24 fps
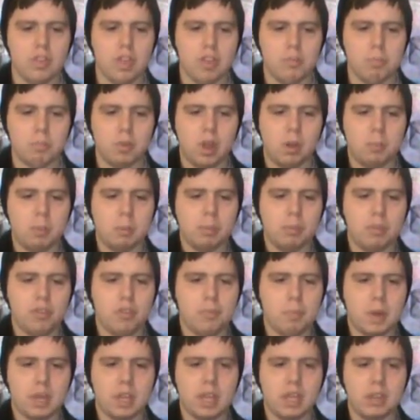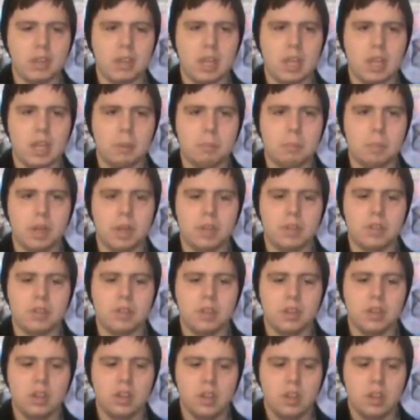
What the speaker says: as all people are speculating, but